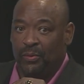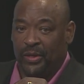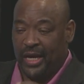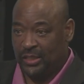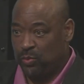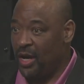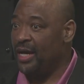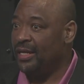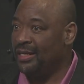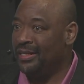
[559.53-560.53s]
well, guess
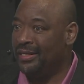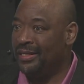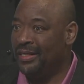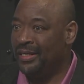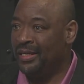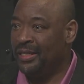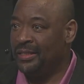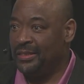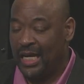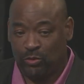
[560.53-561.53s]
what?
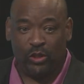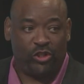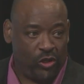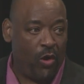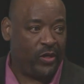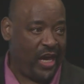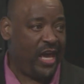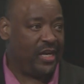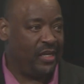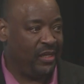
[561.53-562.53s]
That's what you're going to
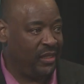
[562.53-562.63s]
get.